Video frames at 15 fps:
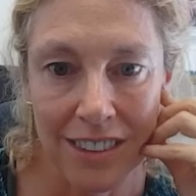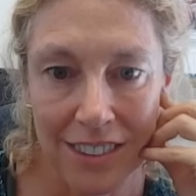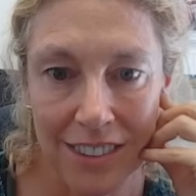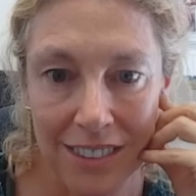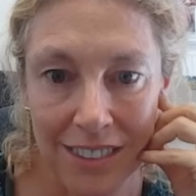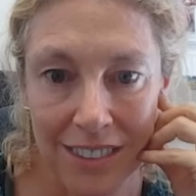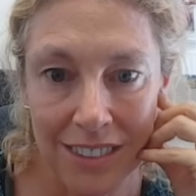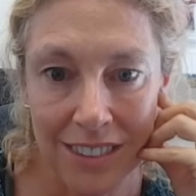
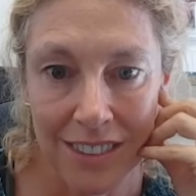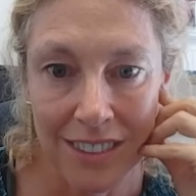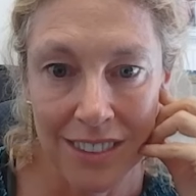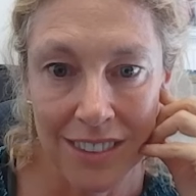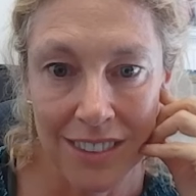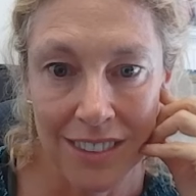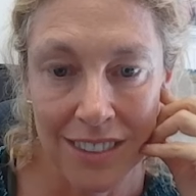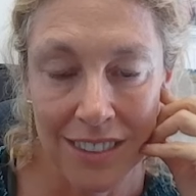
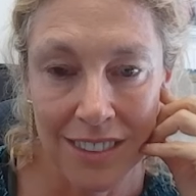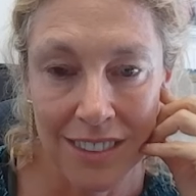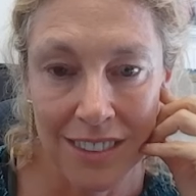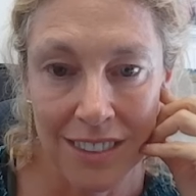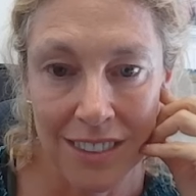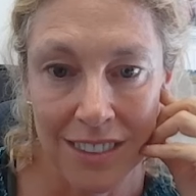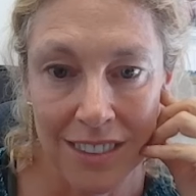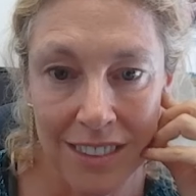
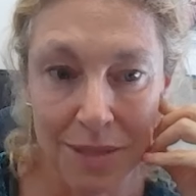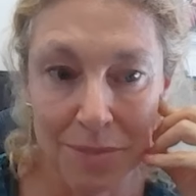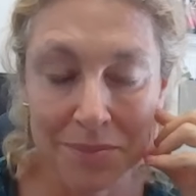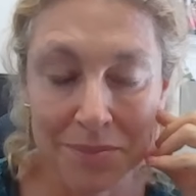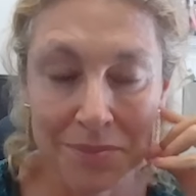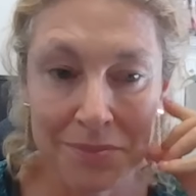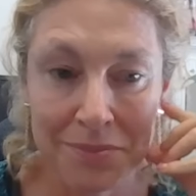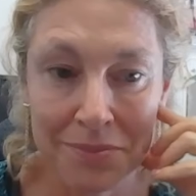
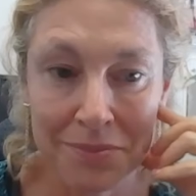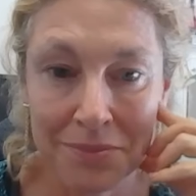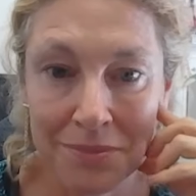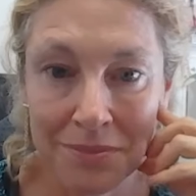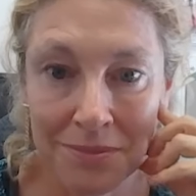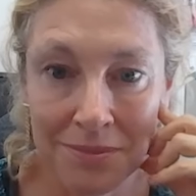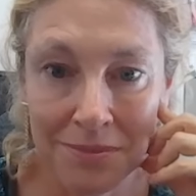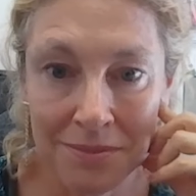
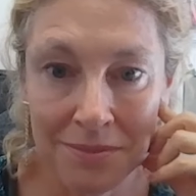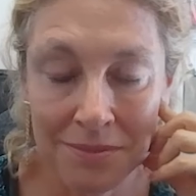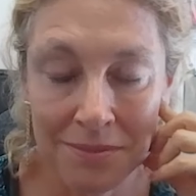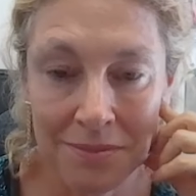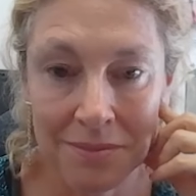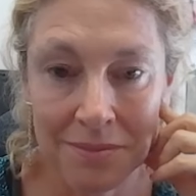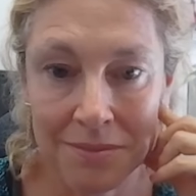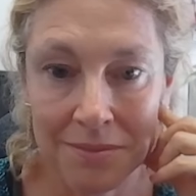
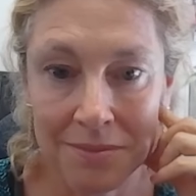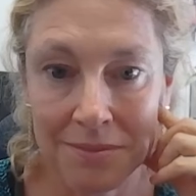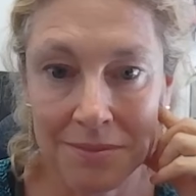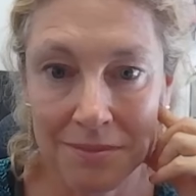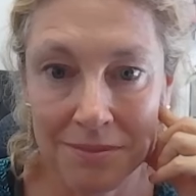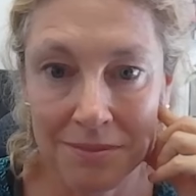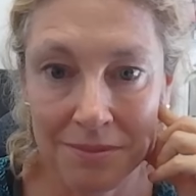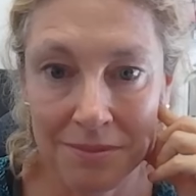
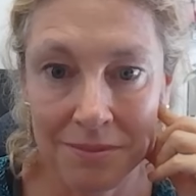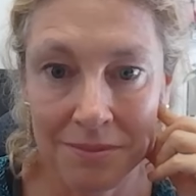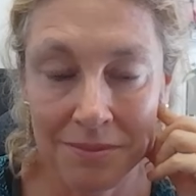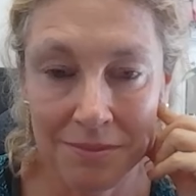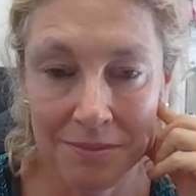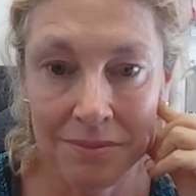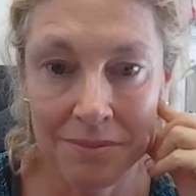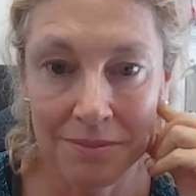
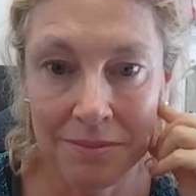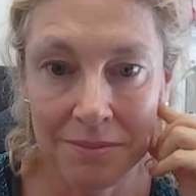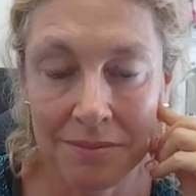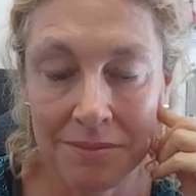(not speaking)